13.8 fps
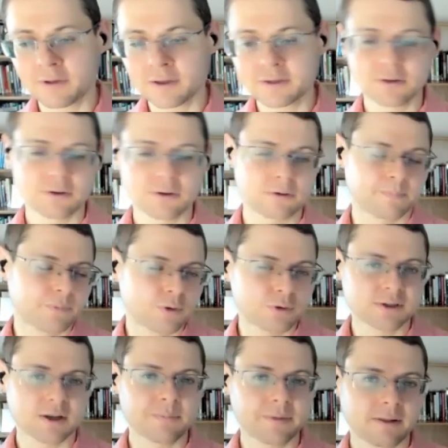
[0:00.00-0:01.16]
is to do
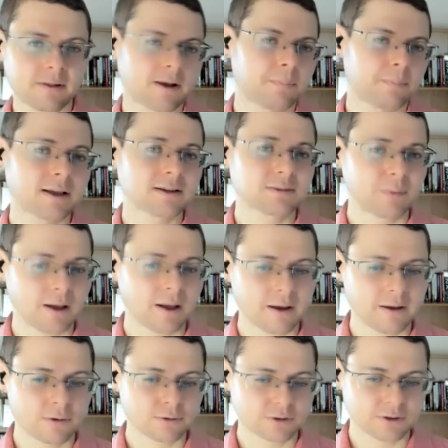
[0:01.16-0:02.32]
something like pass by those